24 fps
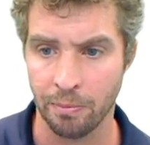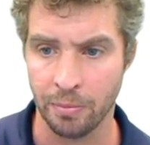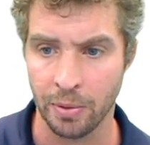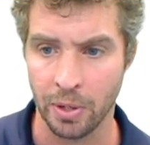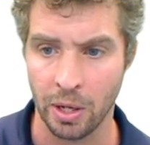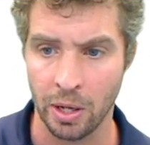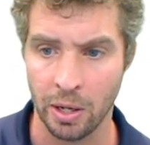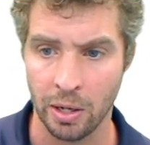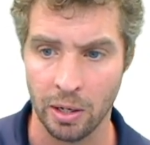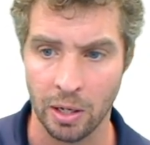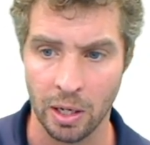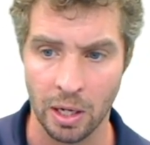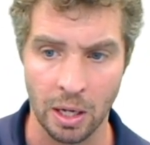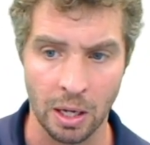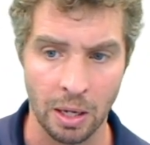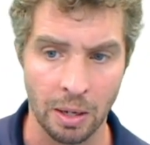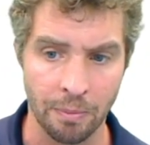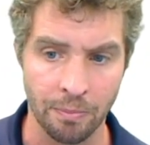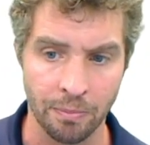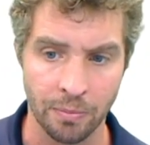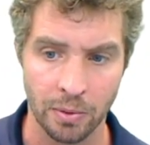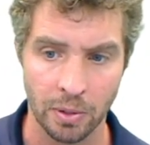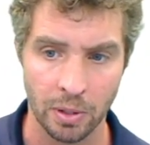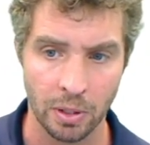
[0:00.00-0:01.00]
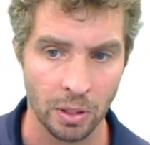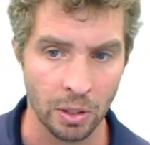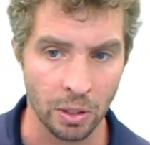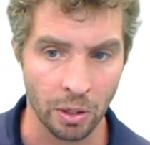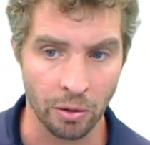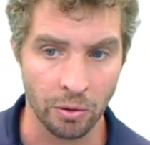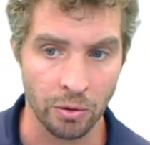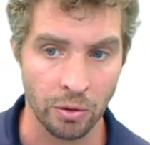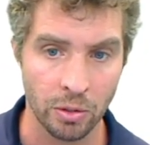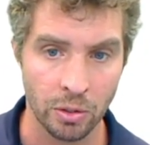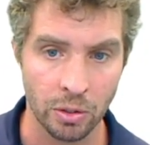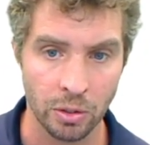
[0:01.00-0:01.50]
But
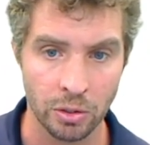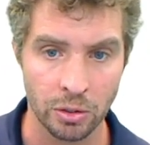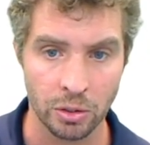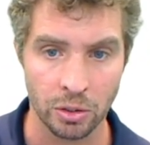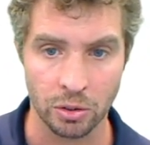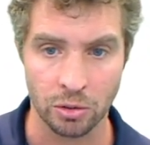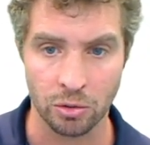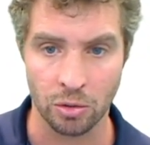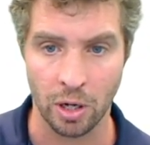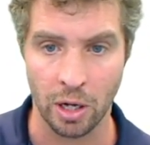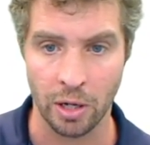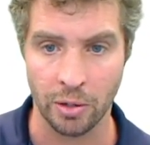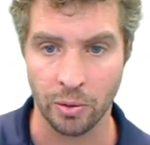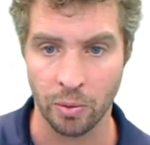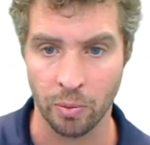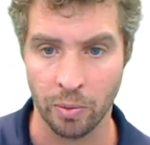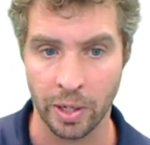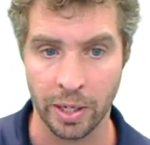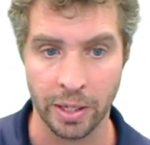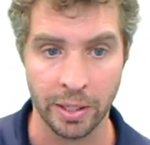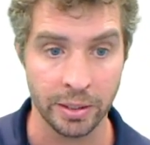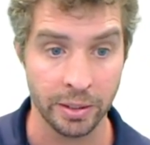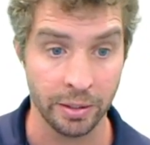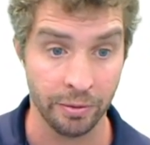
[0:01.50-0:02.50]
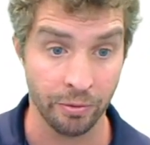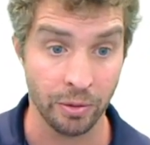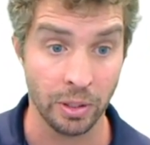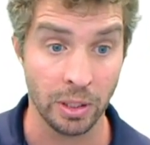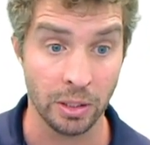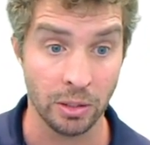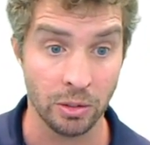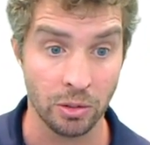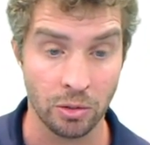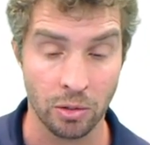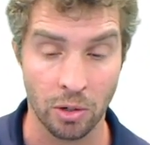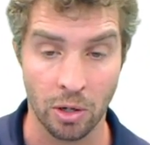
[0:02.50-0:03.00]
you could just draw it the way it is if you
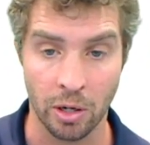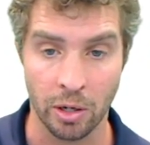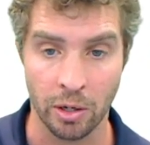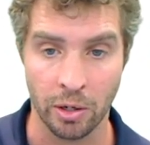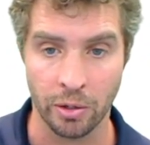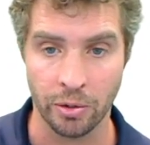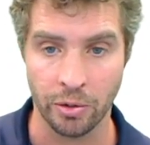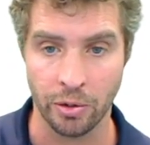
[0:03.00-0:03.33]
need to draw it